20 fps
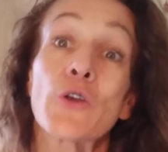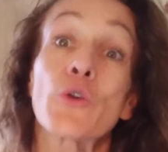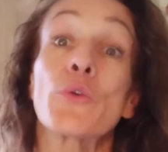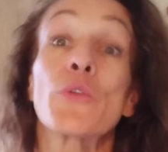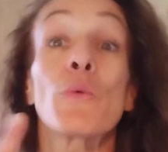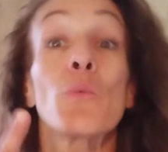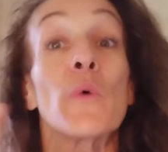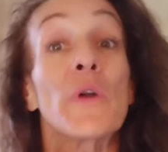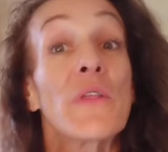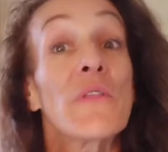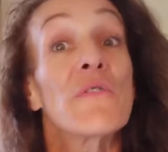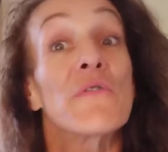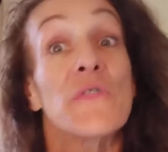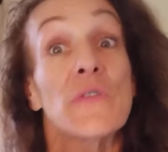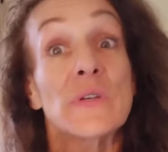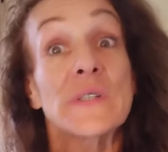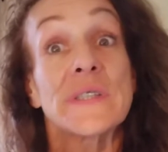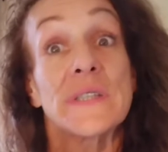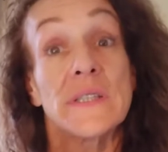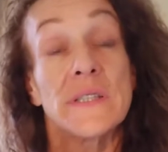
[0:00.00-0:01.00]
or one of the
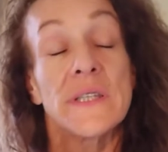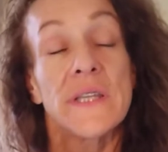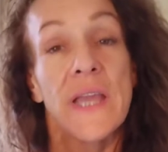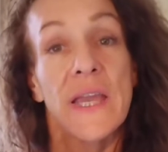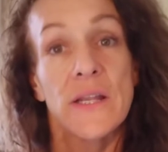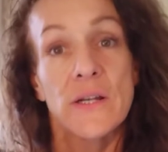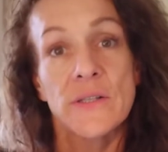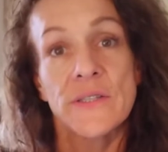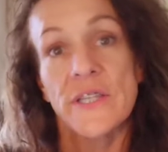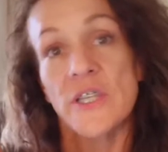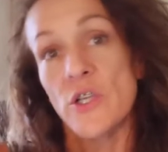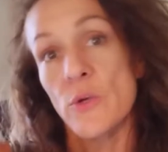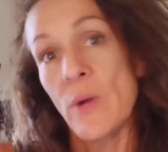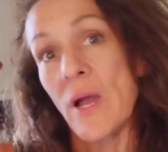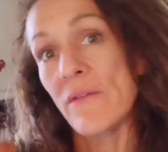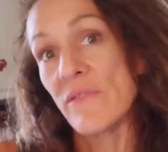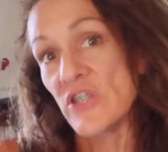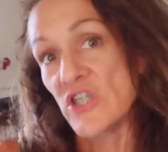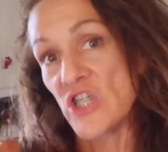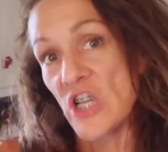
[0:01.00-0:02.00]
first indicators that you
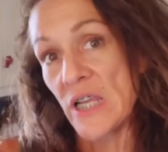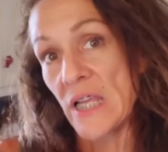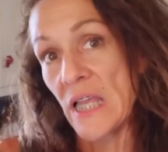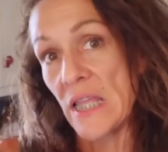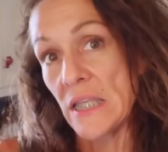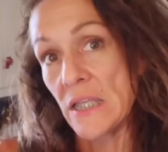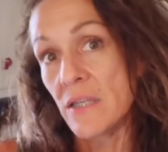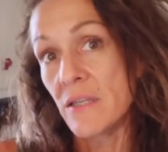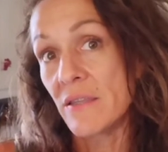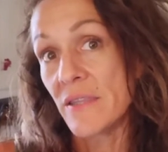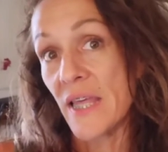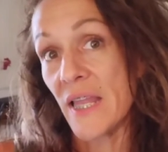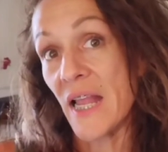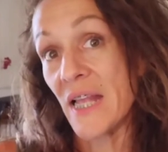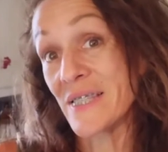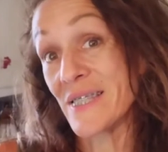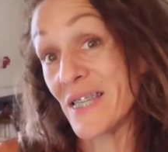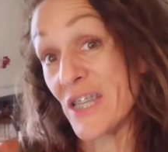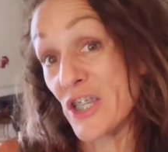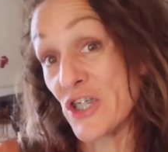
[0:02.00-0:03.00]
have a chicken that
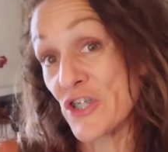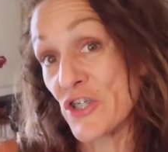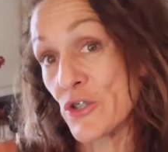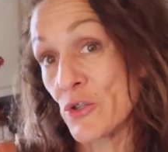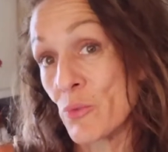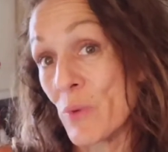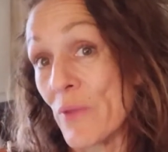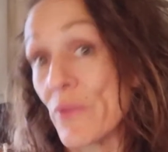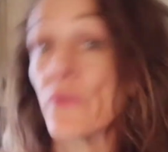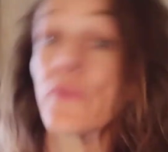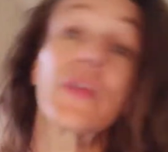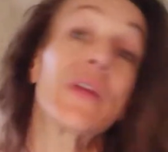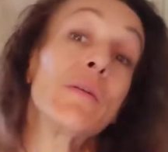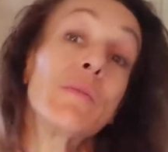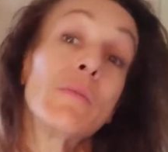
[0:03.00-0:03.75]
has an issue, whether